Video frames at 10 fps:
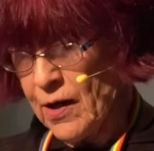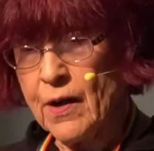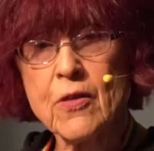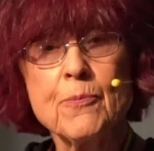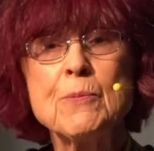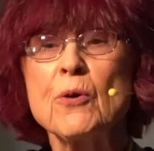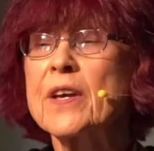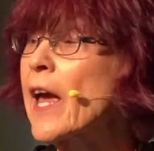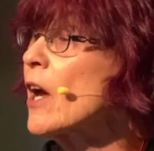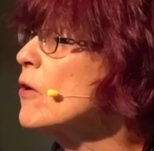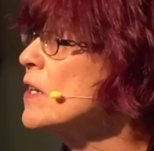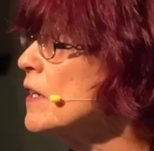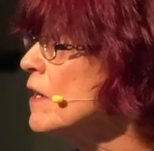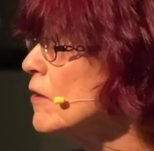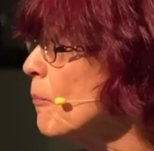The people carried it
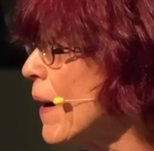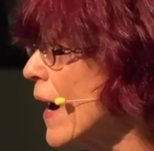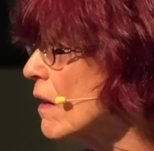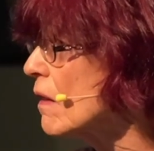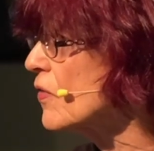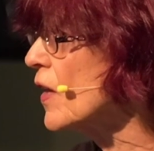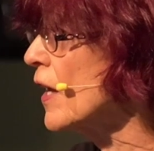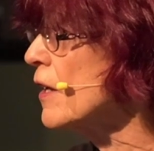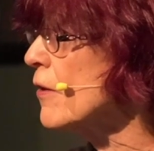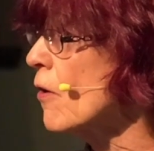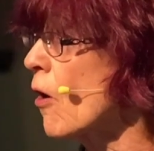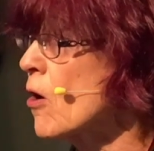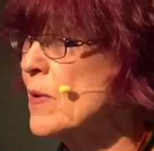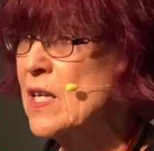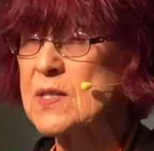into battle at the head of their
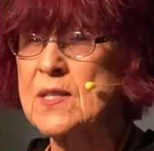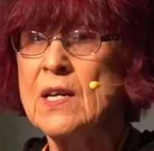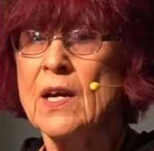armies.